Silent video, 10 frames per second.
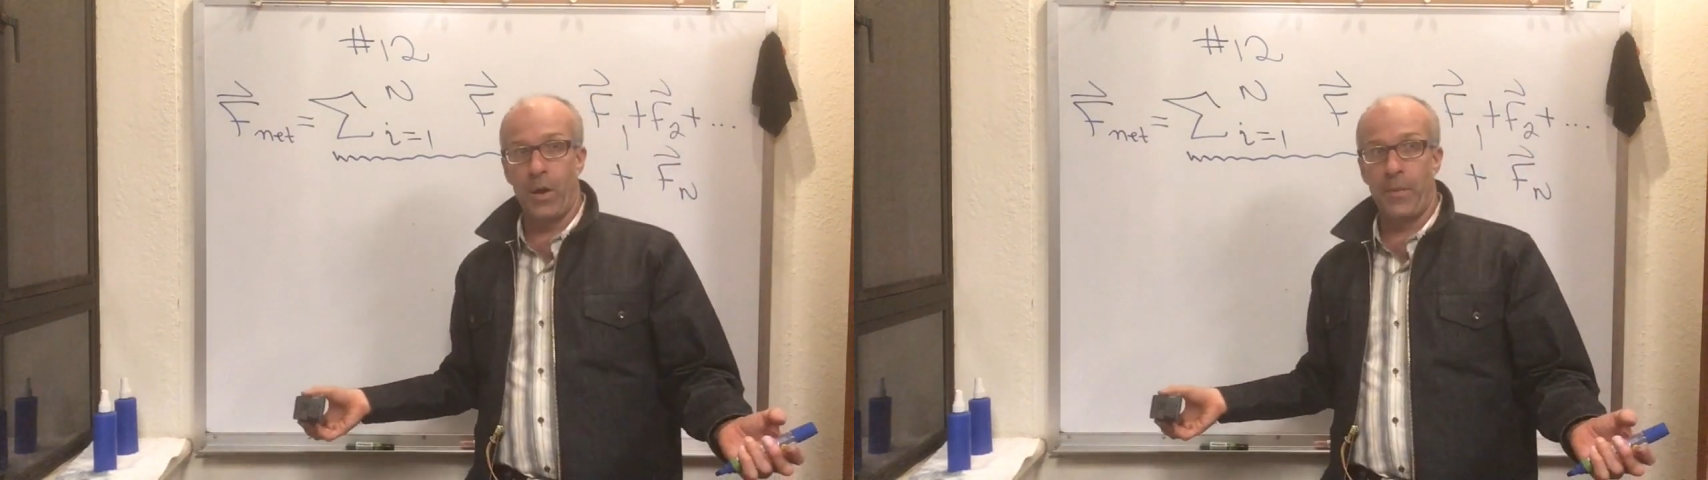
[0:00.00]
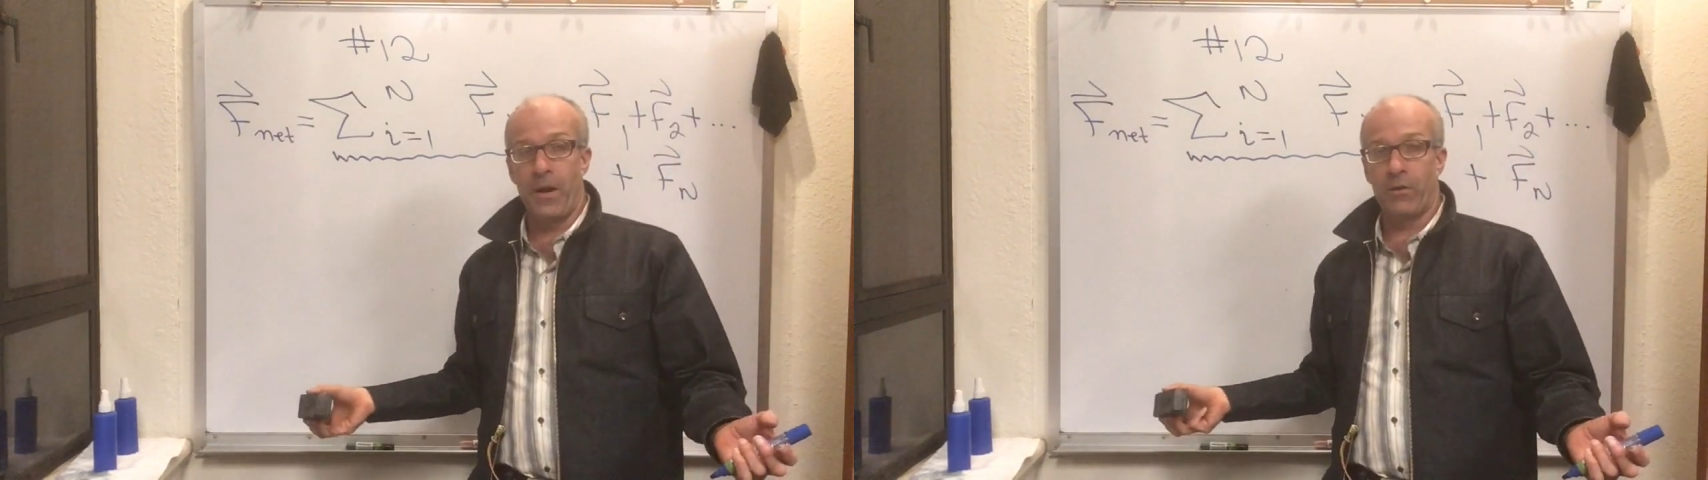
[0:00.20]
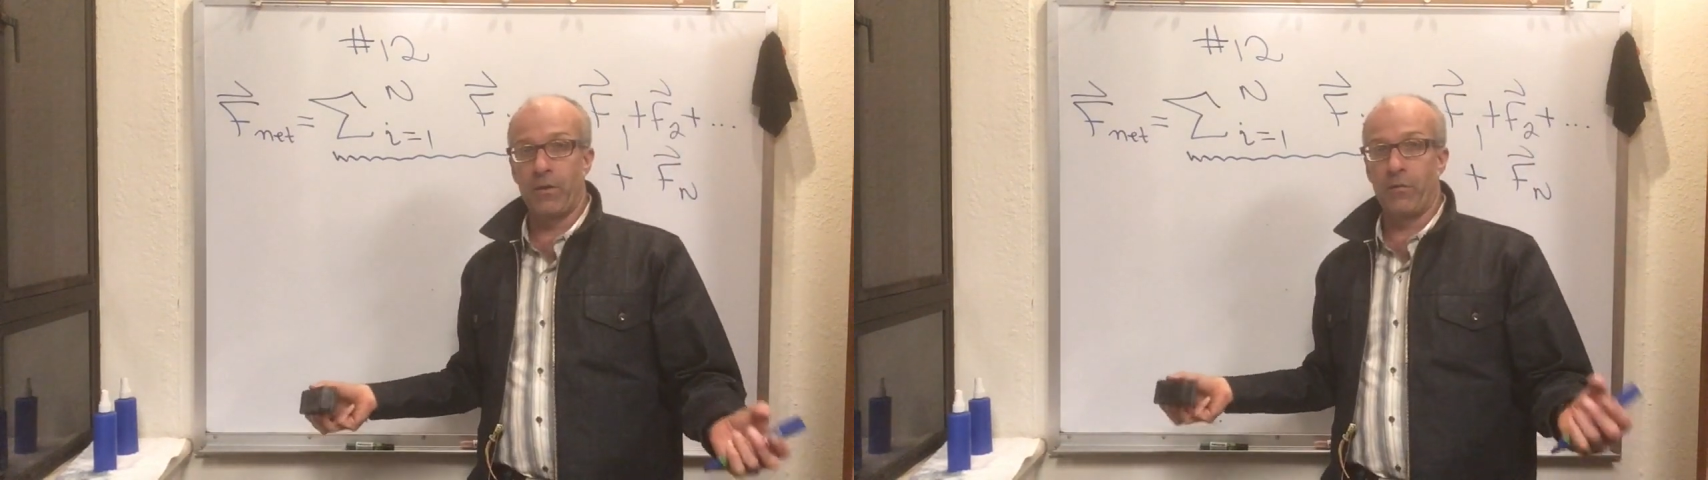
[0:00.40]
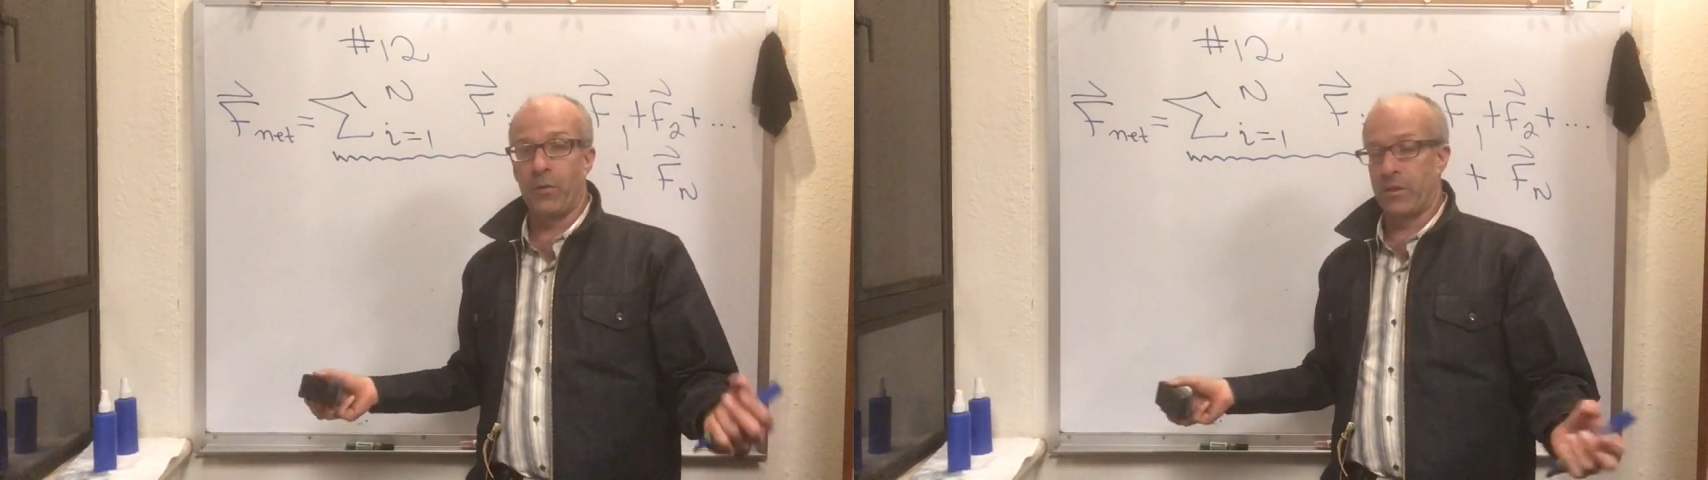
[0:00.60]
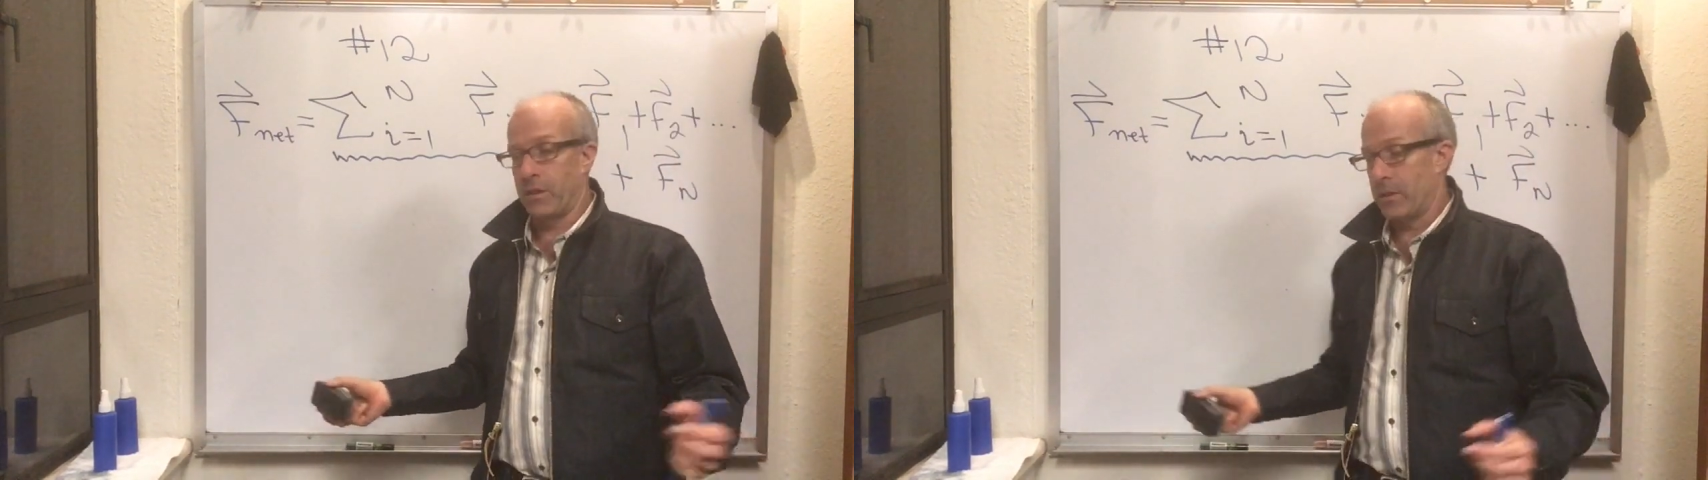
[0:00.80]
about the
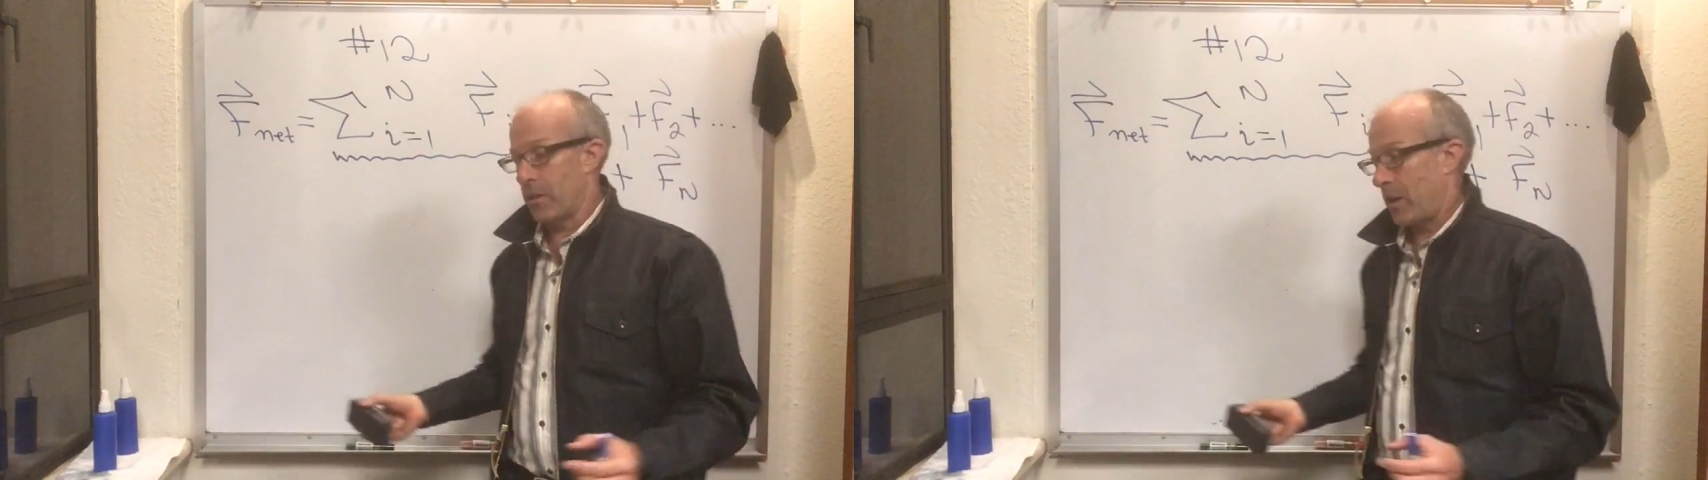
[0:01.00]
forces